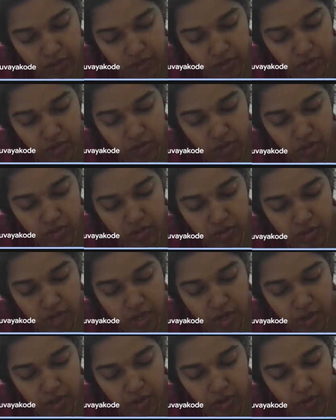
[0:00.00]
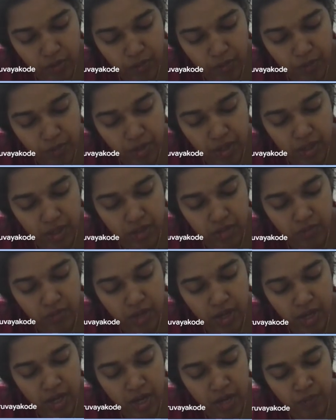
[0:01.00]
0 is 10 to the power minus
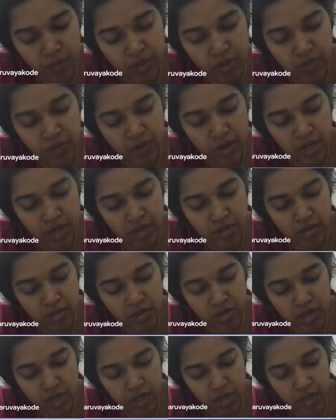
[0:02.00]
5 and D1 is